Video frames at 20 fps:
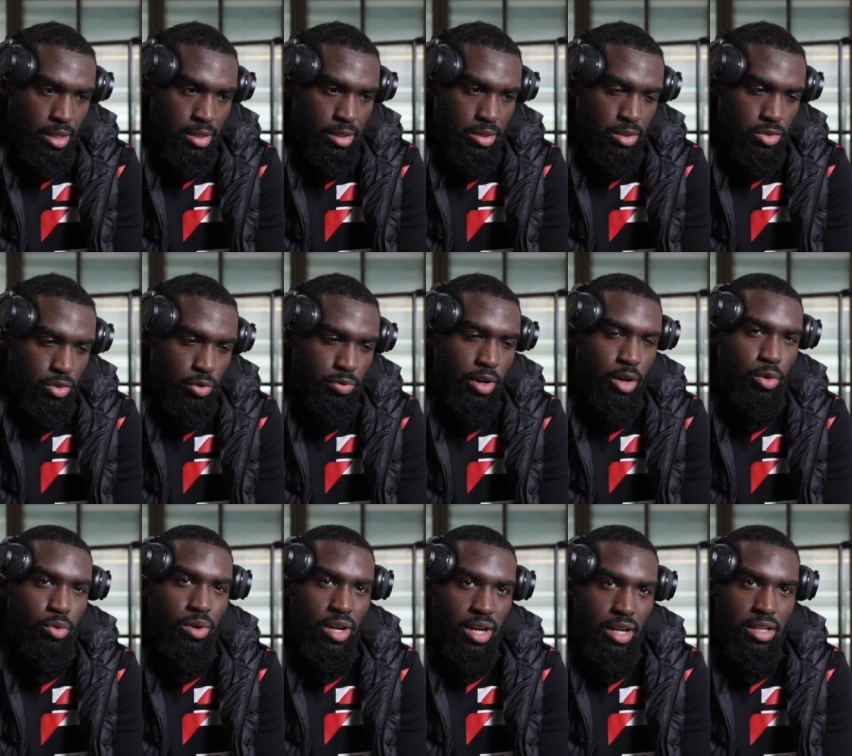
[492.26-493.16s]
So very
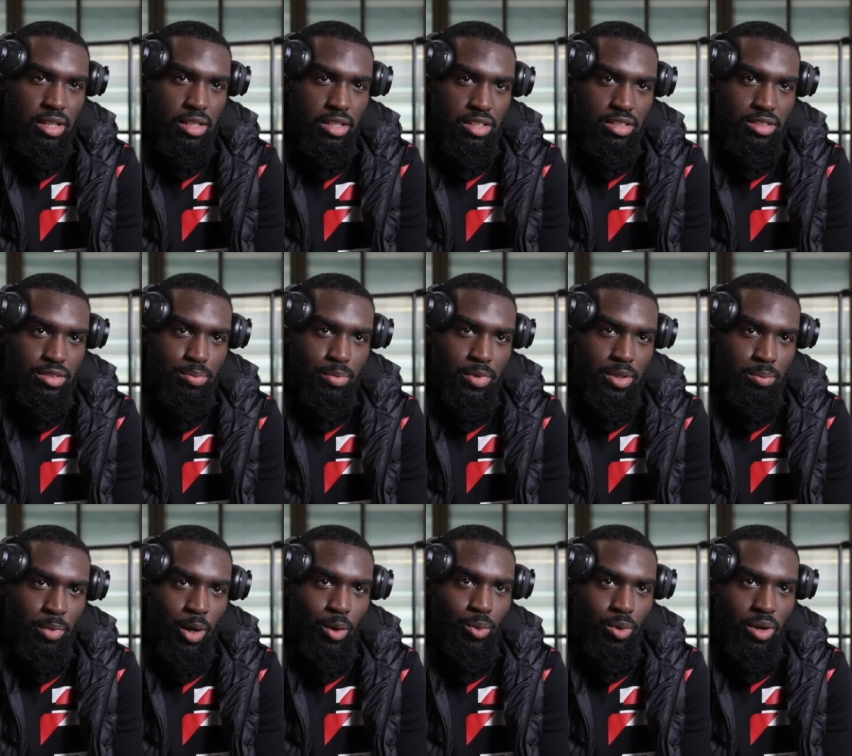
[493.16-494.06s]
rarely is
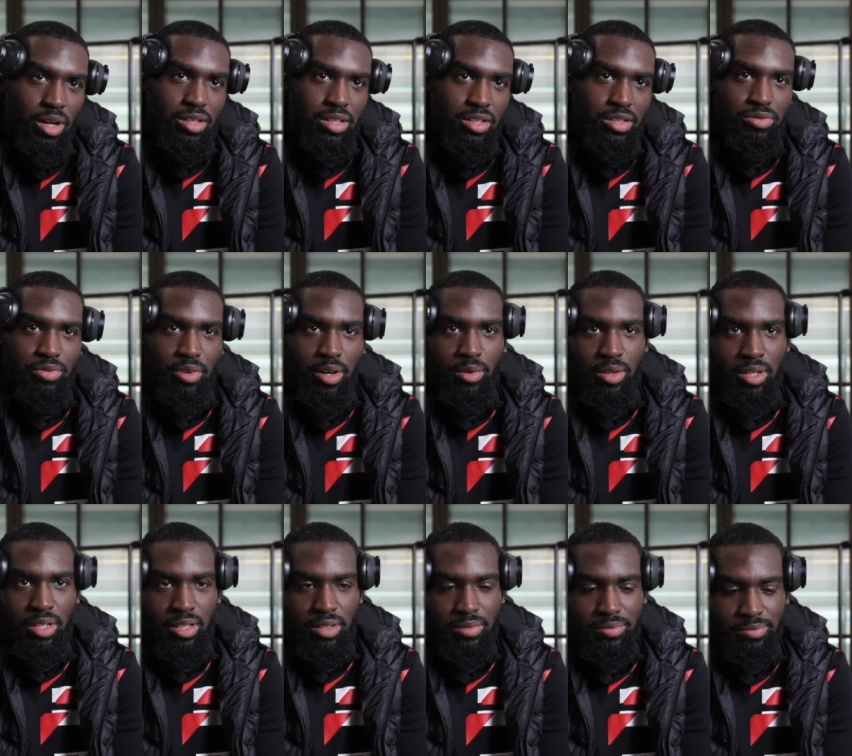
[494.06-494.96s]
my work is
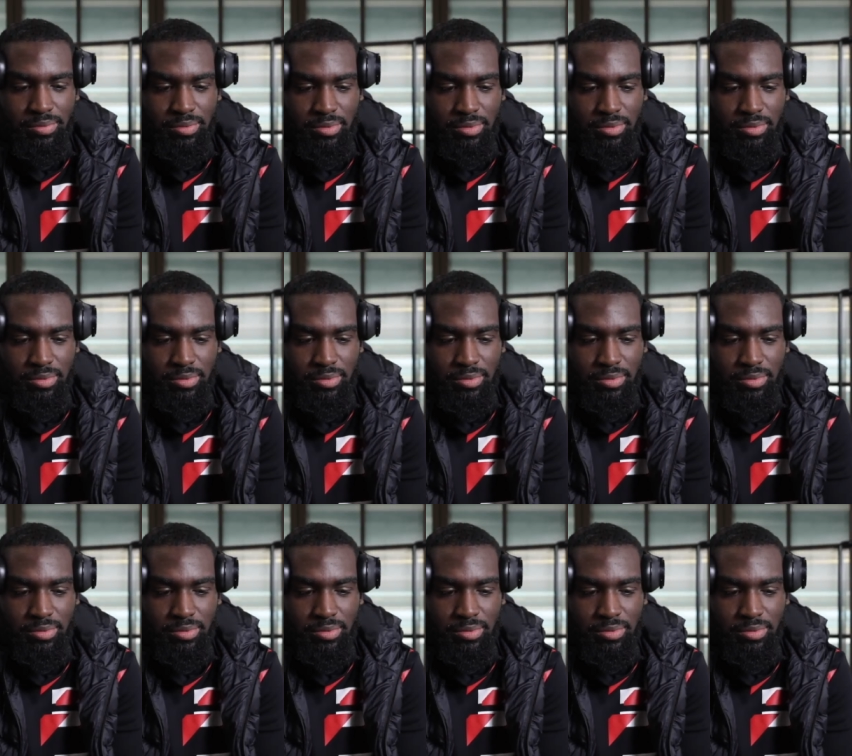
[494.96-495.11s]
very